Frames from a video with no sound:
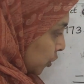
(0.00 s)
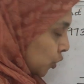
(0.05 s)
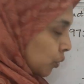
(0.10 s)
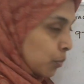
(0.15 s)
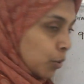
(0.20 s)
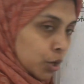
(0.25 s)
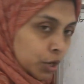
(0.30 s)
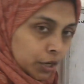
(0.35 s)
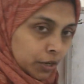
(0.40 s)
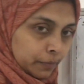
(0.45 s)
to
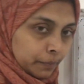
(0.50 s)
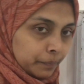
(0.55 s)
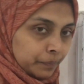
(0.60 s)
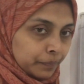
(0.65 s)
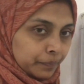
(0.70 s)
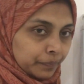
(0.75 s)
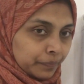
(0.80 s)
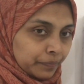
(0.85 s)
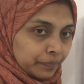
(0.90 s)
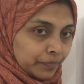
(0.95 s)
bottom.
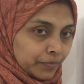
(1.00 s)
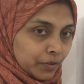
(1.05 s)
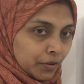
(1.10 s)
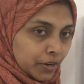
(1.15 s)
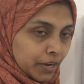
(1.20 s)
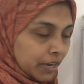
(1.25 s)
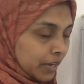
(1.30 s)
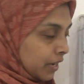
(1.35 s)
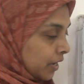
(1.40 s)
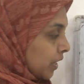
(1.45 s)

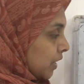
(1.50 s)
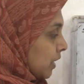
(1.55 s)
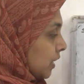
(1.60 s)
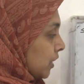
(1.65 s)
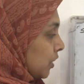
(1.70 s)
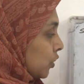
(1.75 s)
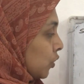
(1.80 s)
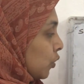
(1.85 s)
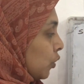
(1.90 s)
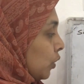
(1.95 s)
Okay.
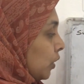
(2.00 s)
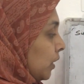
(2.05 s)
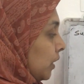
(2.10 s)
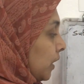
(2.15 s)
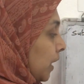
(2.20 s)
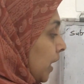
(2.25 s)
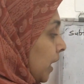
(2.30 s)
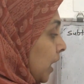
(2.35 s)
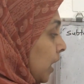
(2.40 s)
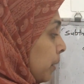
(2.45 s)
So
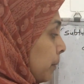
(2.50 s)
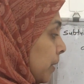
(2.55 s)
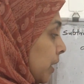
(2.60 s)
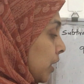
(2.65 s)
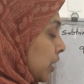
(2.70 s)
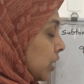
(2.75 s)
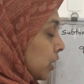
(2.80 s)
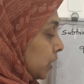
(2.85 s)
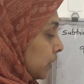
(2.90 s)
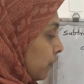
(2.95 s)
3
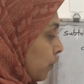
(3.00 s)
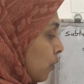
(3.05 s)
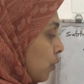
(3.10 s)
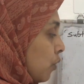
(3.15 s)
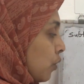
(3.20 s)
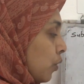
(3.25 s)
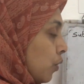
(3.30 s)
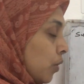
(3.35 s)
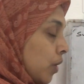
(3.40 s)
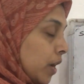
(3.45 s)
minus
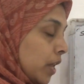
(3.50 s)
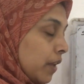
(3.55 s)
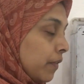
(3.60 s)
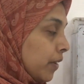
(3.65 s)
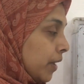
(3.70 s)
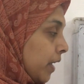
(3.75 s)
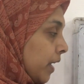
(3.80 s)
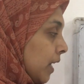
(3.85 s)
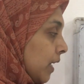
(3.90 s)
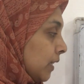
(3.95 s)
4 only
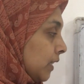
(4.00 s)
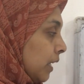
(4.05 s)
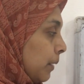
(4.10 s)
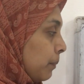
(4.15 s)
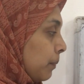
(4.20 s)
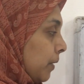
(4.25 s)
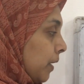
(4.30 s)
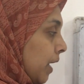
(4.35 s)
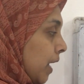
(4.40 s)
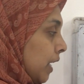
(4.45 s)
we can
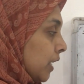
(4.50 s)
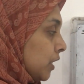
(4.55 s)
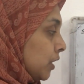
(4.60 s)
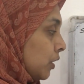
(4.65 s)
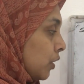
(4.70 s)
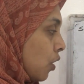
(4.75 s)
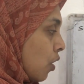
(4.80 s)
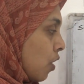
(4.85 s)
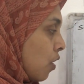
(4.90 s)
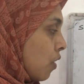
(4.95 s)

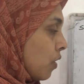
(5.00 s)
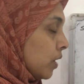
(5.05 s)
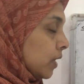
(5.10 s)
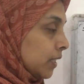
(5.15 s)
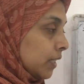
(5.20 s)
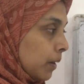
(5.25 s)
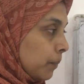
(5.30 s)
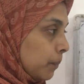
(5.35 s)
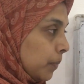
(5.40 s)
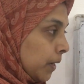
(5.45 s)
subtract. Don't
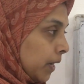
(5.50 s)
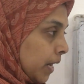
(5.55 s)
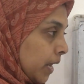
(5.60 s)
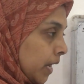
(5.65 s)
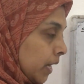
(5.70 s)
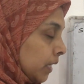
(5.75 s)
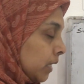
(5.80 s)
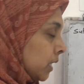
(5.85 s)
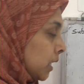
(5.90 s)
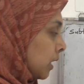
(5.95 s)

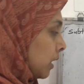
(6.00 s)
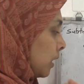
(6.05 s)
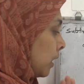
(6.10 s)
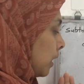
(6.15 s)
subtract